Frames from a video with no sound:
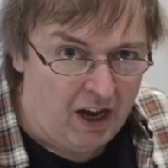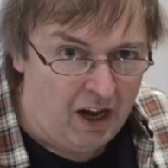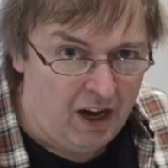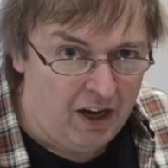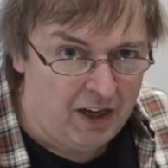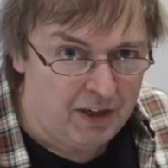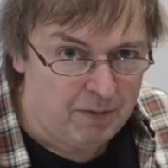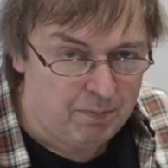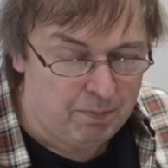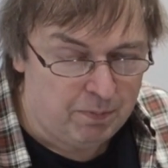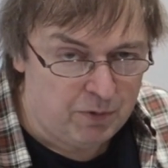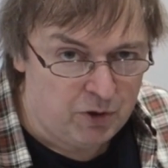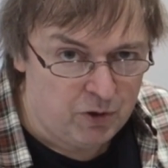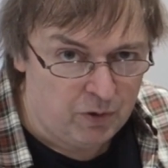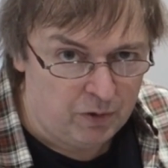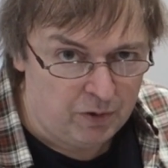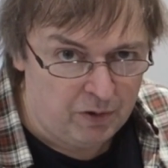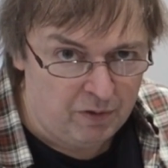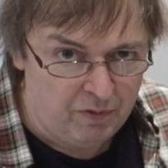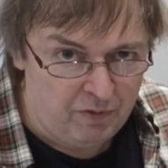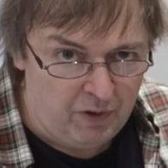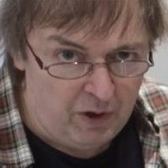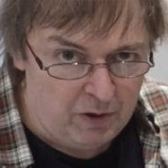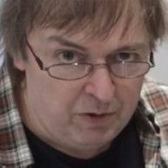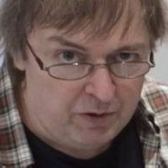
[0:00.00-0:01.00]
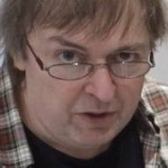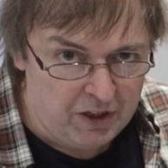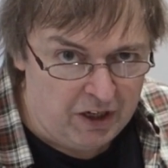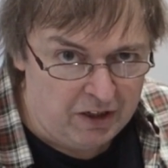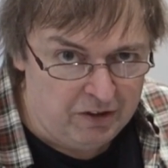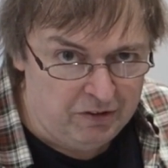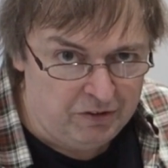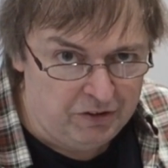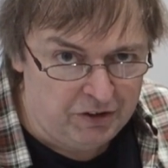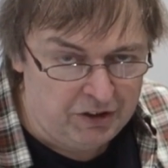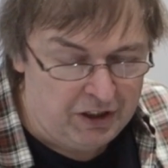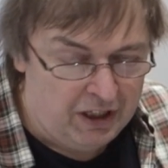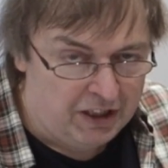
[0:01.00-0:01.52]
I took the
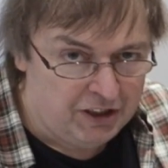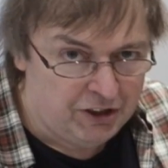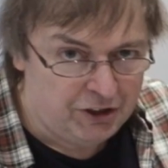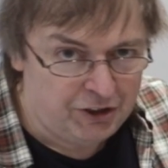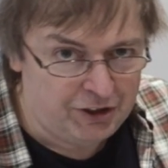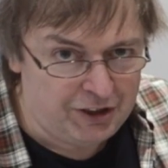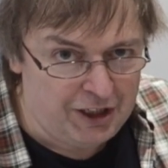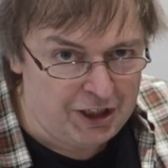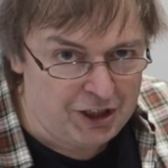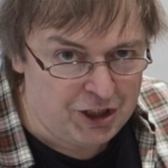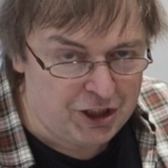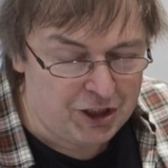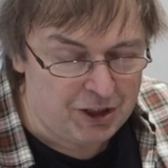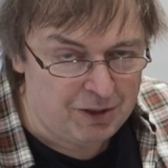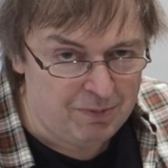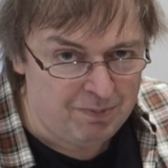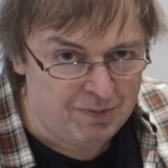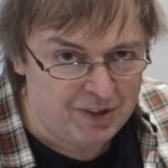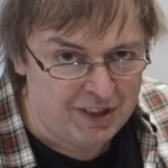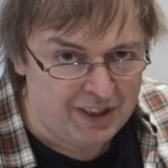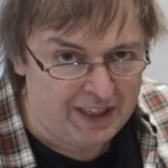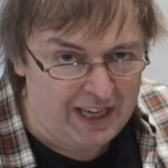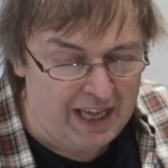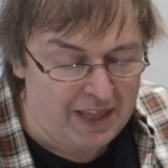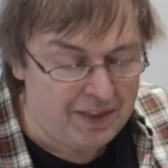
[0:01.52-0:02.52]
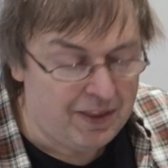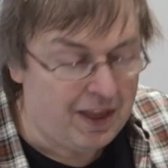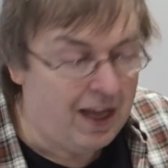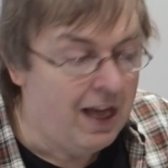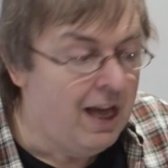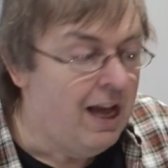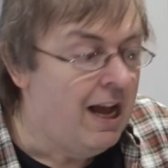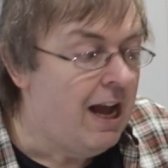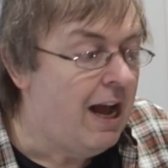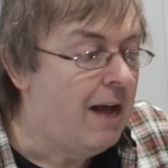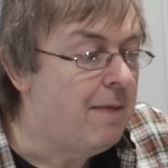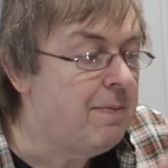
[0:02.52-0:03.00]
photos, stitched them together,